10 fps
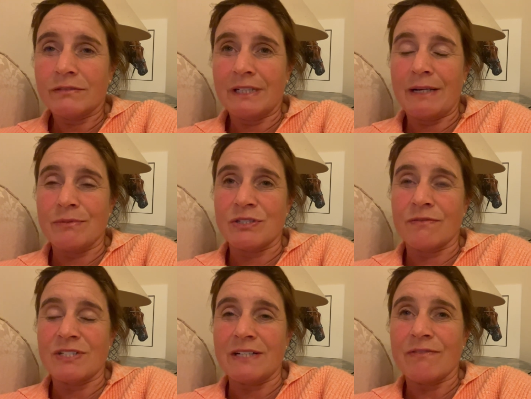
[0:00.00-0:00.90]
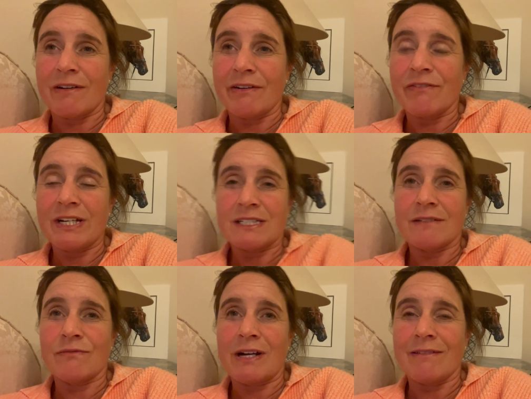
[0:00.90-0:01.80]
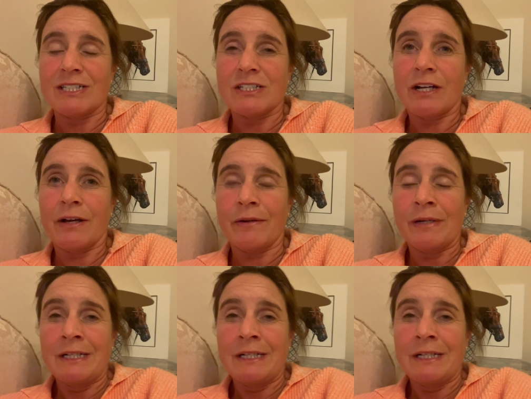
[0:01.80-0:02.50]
He was obviously very fit and raring to go,